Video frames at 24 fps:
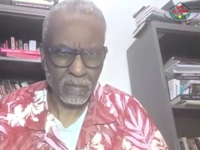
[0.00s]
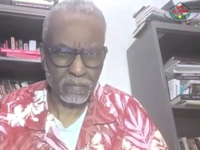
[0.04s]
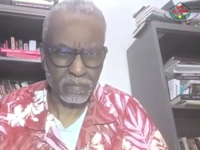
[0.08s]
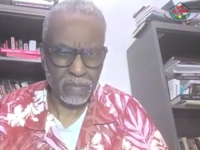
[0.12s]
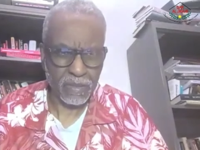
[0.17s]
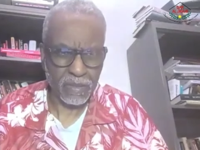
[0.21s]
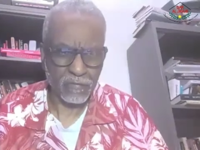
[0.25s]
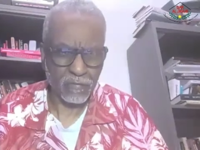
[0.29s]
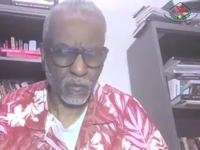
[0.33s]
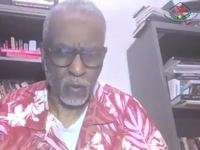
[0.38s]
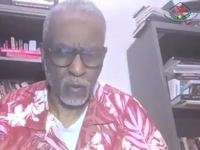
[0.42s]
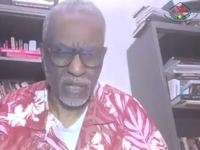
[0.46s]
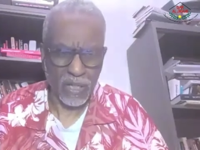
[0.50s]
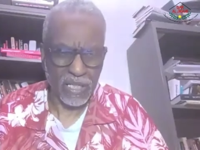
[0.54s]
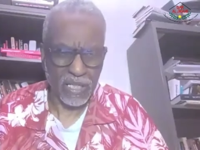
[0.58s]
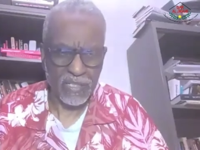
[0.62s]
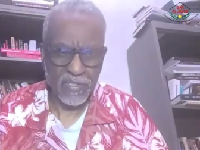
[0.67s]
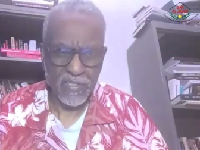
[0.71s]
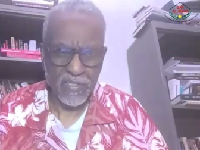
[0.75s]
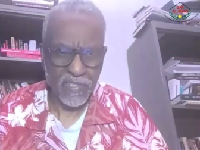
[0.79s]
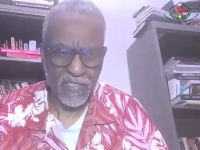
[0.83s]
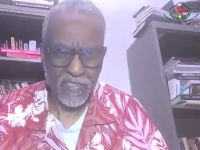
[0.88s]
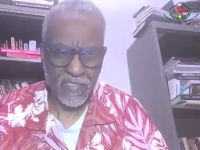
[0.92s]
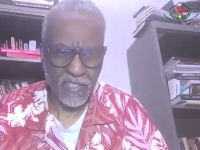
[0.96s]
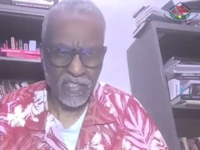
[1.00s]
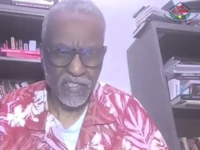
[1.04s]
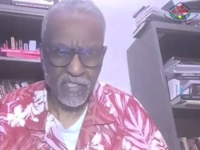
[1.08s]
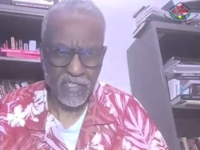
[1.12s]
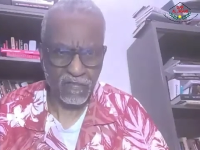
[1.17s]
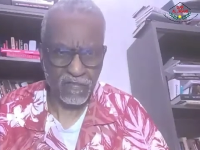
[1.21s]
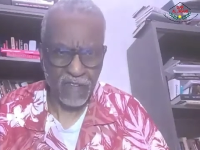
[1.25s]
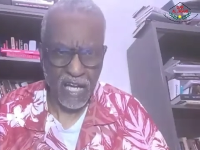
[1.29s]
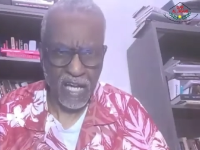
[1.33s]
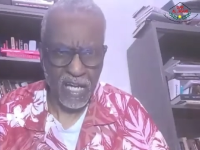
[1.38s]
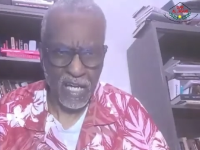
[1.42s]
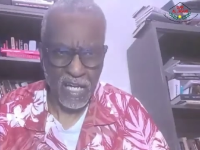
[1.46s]
before
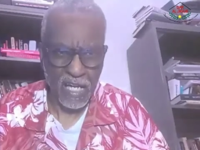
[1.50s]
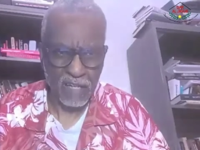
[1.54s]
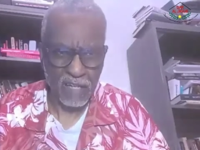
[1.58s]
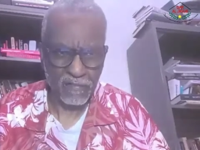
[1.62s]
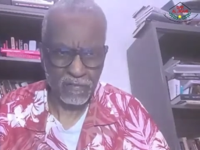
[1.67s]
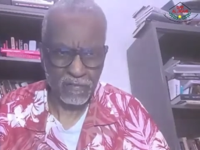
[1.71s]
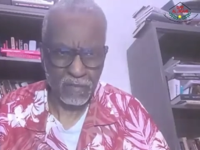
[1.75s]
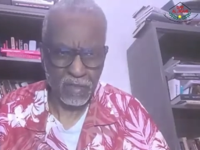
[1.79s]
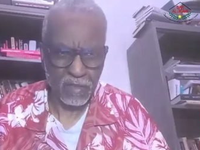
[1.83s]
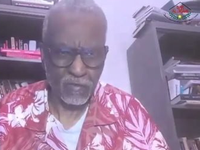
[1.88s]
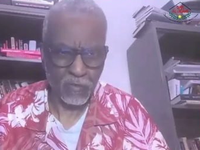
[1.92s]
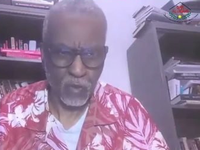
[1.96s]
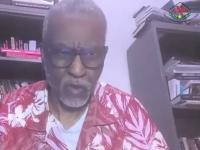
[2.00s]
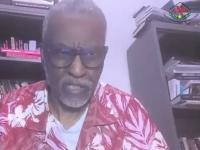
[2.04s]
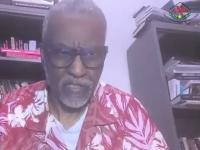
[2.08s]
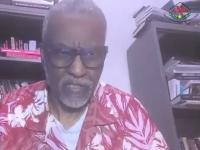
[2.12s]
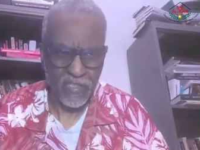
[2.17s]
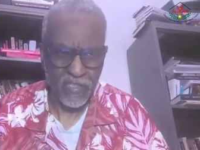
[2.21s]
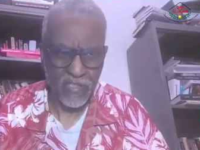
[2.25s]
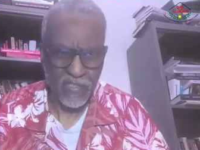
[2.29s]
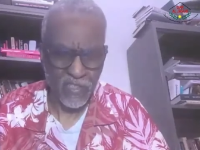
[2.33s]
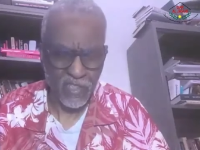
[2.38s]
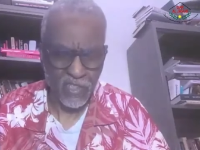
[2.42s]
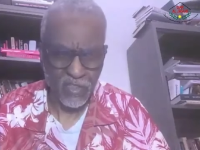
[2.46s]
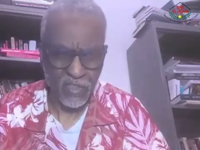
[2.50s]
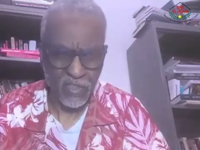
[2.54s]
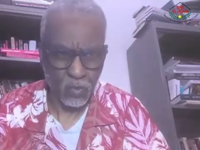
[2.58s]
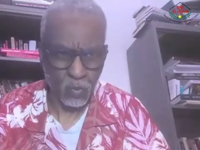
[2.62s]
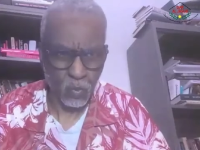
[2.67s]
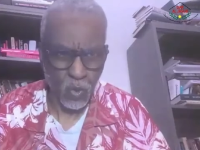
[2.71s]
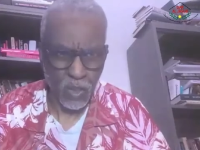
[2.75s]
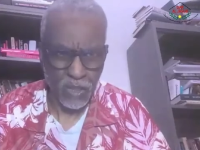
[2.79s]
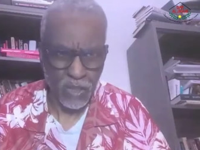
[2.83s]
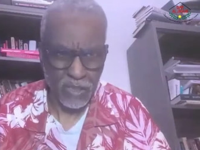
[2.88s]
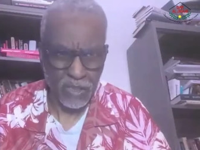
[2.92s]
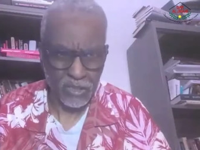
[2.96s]
1865, before
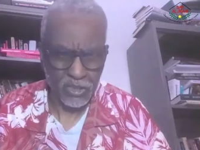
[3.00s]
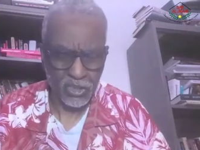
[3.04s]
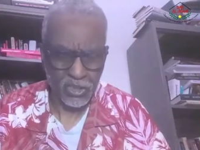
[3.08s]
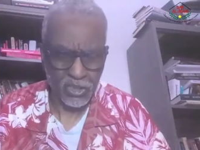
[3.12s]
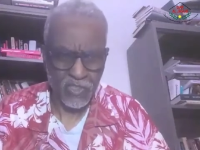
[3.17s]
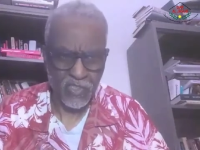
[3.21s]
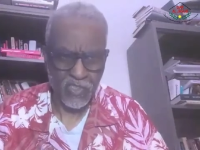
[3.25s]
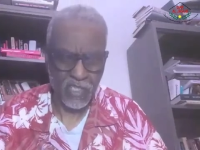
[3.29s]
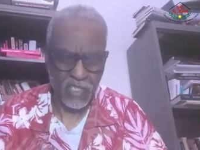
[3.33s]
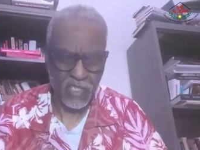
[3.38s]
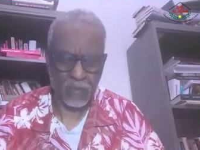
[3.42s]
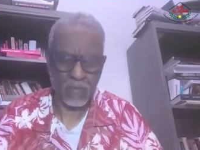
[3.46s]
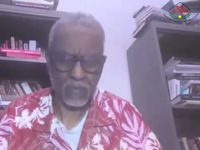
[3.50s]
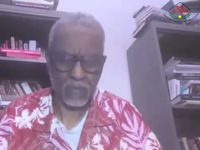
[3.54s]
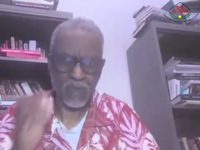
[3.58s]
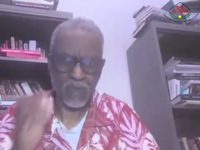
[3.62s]
1861, I should say.